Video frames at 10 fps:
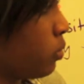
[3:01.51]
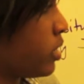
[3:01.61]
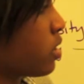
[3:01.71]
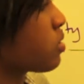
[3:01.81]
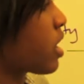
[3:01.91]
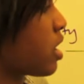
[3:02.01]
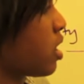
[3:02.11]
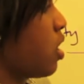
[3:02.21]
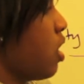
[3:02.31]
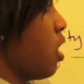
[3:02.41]
We know
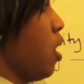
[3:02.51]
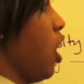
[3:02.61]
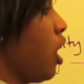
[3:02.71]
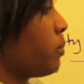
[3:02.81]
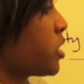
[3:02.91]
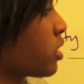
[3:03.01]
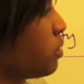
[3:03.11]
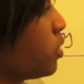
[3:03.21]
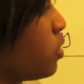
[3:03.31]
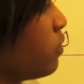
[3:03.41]
that
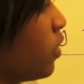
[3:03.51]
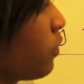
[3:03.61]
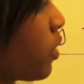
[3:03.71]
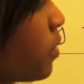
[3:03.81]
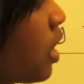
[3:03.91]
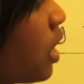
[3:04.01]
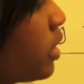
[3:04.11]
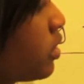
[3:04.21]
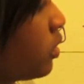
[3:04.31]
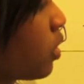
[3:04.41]
objects move from
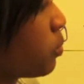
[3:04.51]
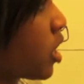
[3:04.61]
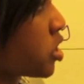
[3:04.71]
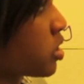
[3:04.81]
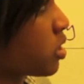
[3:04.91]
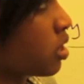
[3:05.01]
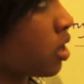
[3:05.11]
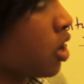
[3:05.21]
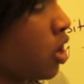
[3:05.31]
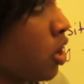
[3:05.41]
high to low pressure.
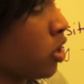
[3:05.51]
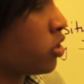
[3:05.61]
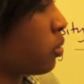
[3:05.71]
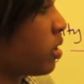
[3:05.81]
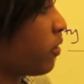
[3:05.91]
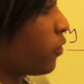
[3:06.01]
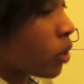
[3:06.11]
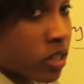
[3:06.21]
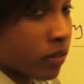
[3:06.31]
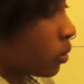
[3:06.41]
So when the
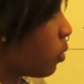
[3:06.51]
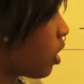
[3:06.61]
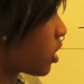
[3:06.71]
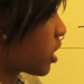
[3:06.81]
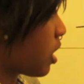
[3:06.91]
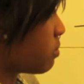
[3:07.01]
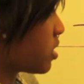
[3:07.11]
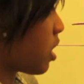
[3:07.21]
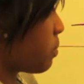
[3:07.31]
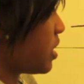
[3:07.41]
force of the water
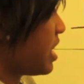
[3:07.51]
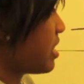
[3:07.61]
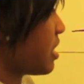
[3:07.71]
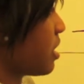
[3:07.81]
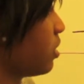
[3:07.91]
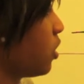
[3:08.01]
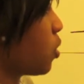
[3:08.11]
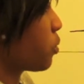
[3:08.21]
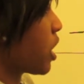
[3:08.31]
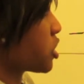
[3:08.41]
comes up and hits it at a
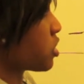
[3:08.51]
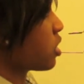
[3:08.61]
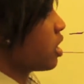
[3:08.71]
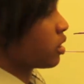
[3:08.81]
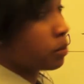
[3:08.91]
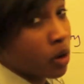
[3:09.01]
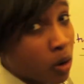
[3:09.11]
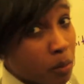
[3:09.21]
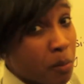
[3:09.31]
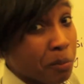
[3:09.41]
low pressure, the
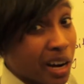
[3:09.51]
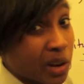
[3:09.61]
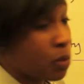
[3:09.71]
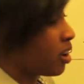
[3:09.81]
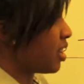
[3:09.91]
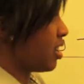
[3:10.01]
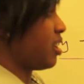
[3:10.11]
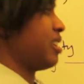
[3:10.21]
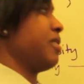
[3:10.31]
ball might want to